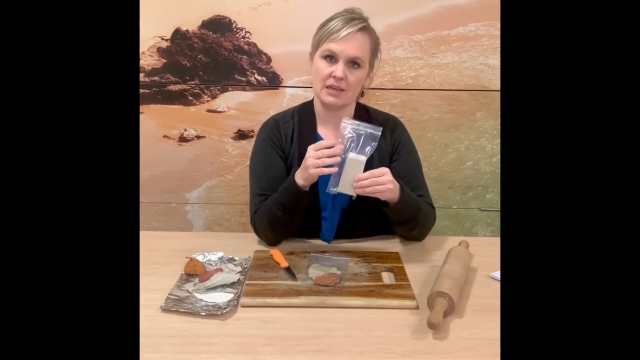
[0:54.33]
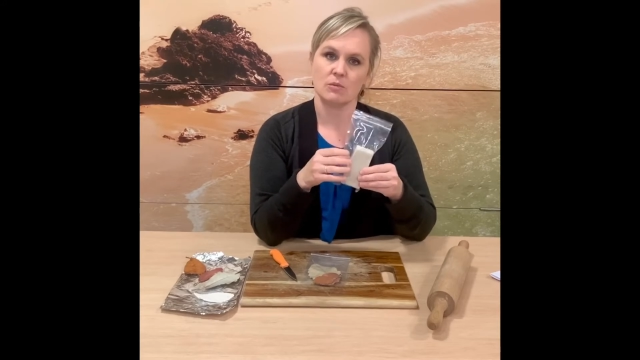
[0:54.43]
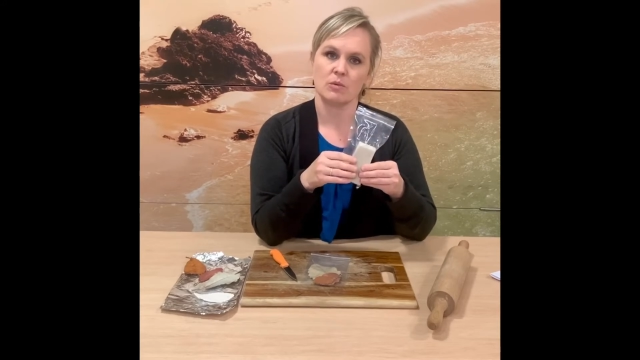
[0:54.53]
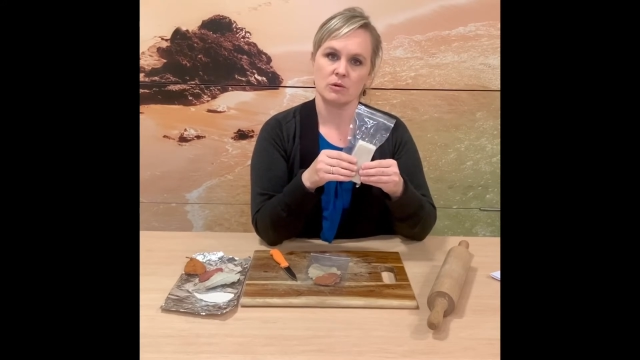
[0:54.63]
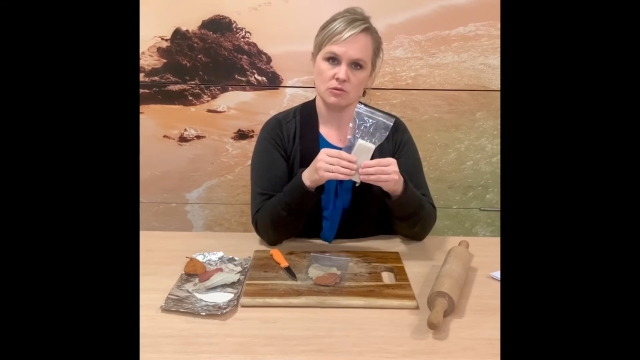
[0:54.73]
it
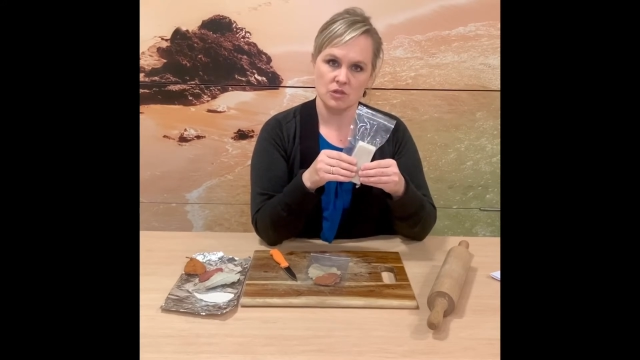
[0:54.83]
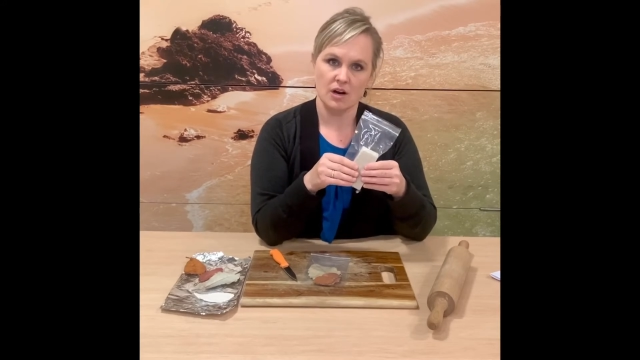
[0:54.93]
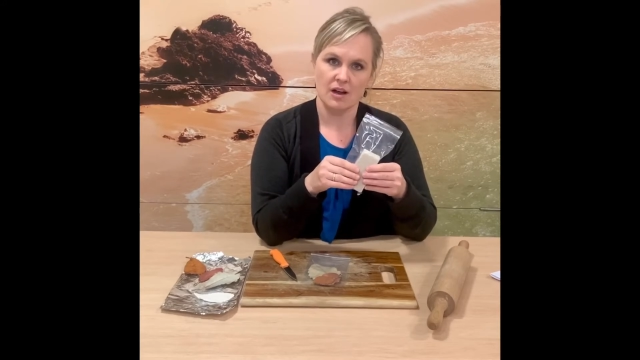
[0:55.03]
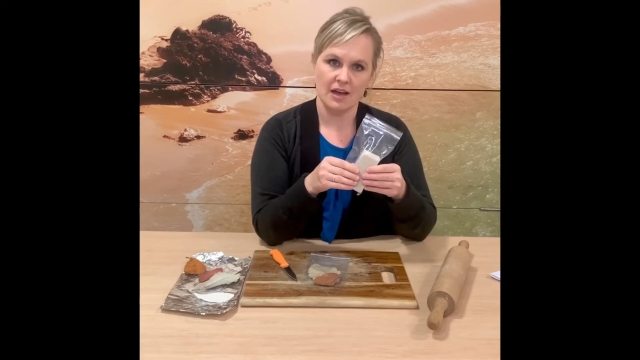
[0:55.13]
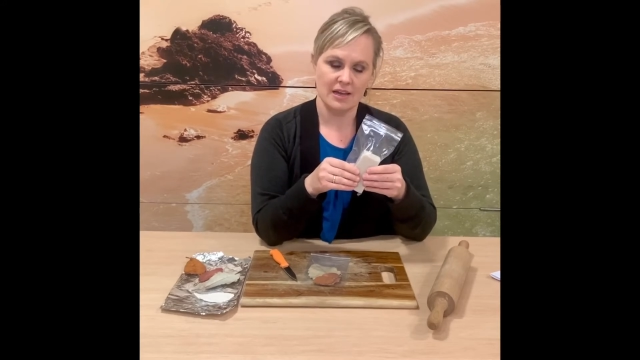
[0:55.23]
will
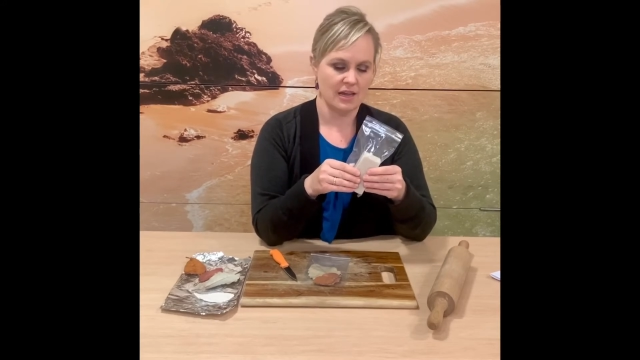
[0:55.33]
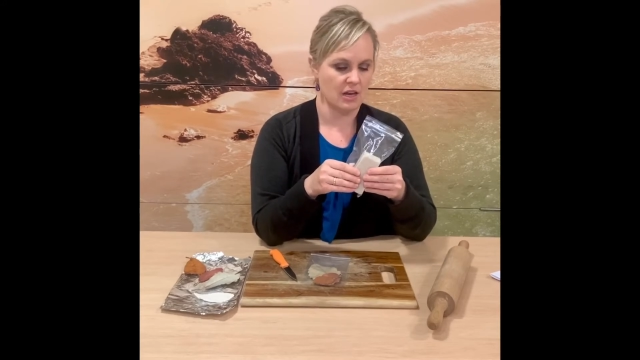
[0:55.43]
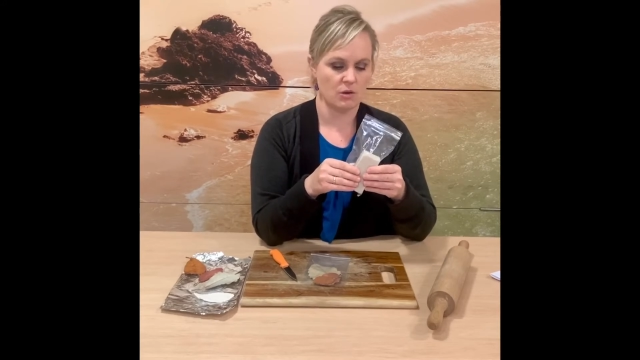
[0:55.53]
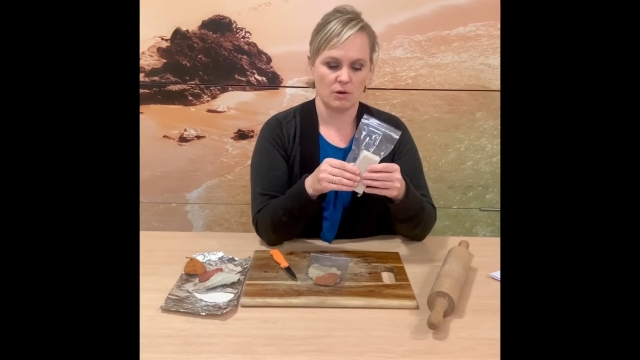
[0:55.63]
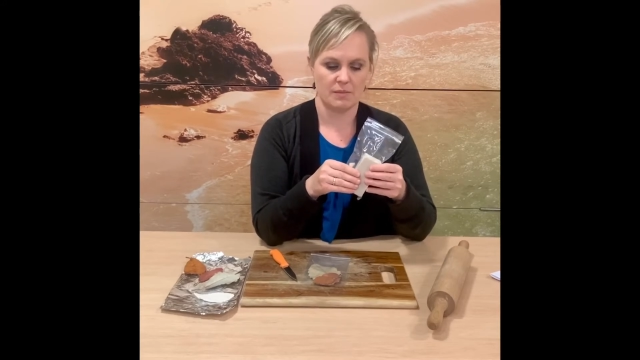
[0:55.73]
dry and
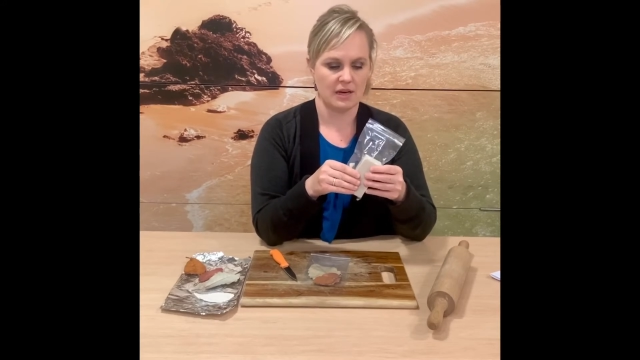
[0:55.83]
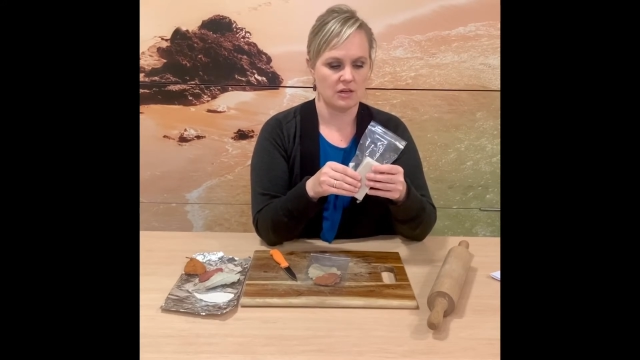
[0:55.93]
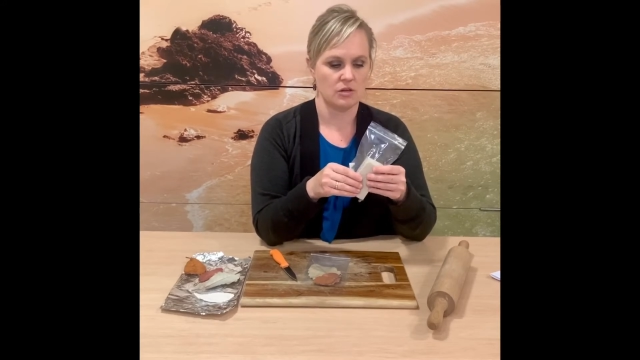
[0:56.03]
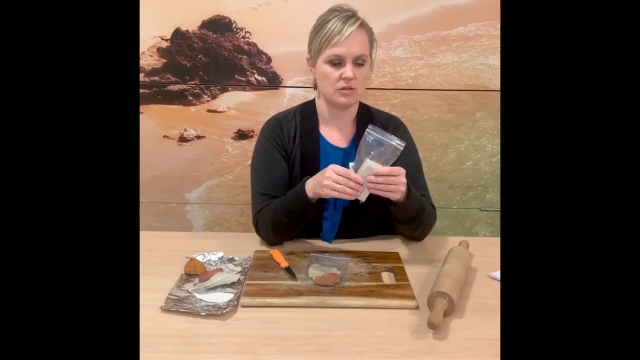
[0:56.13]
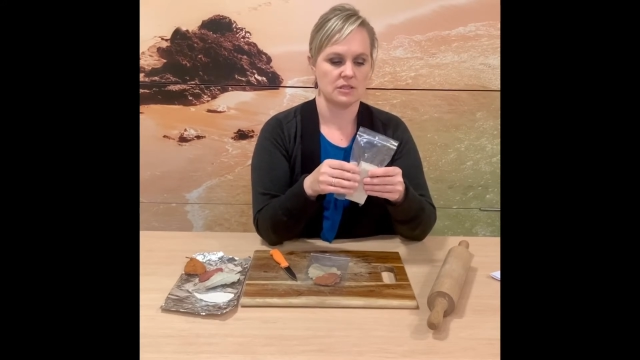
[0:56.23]
you won't be able to
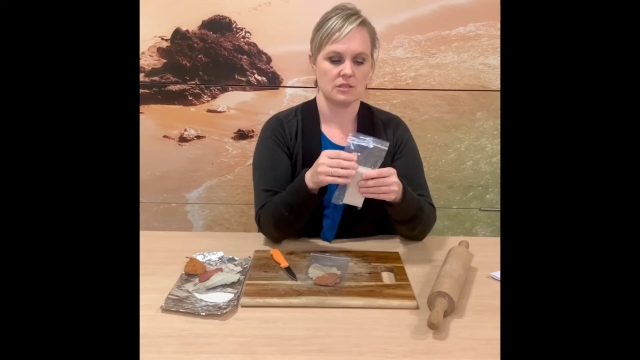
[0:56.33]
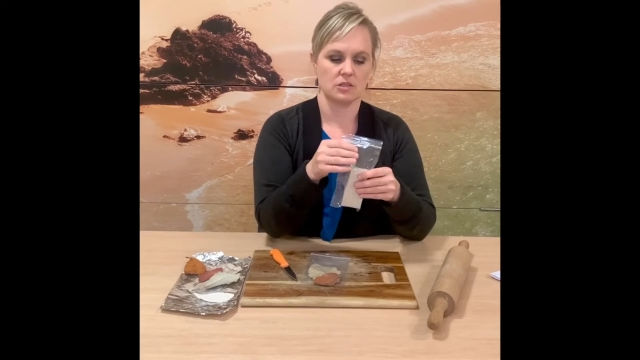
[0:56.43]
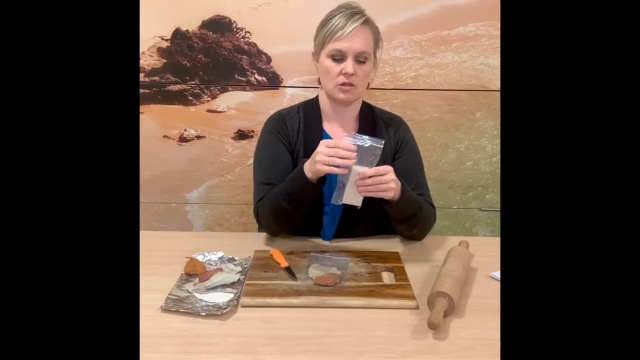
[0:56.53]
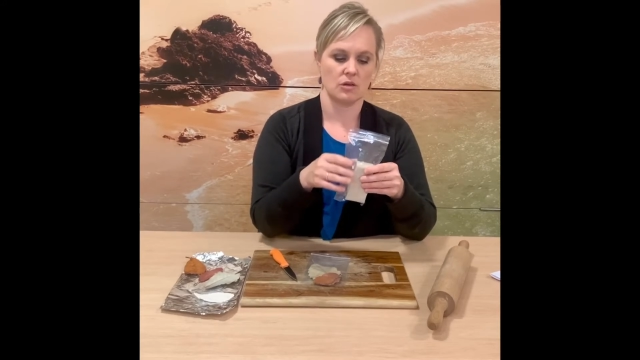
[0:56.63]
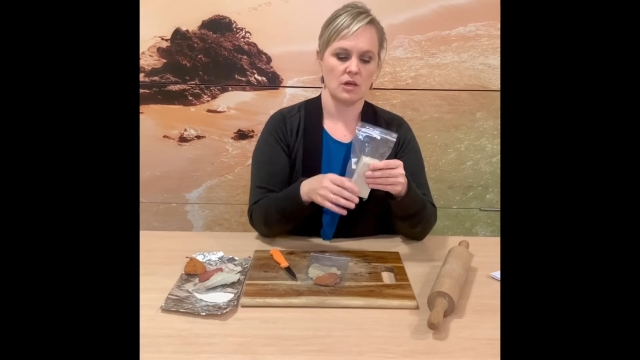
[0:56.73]
use it.
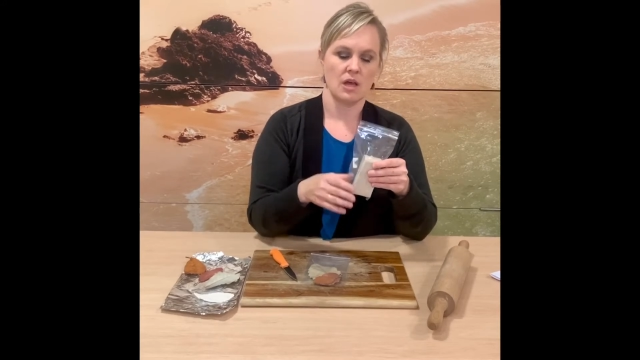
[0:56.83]
So